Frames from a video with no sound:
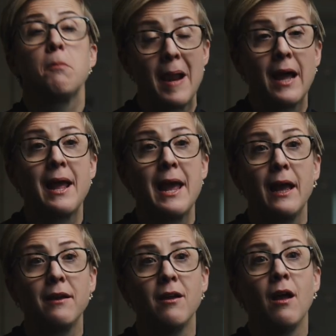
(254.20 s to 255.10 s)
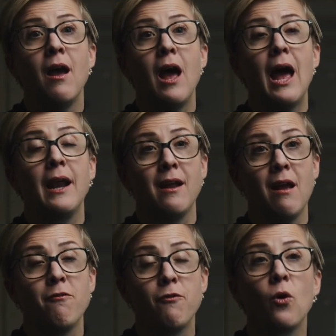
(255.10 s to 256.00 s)
plan ahead and
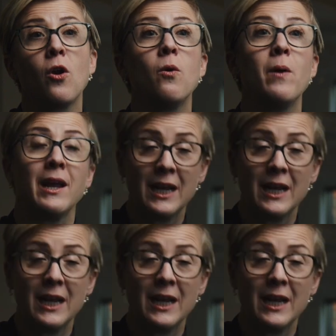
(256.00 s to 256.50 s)
follow a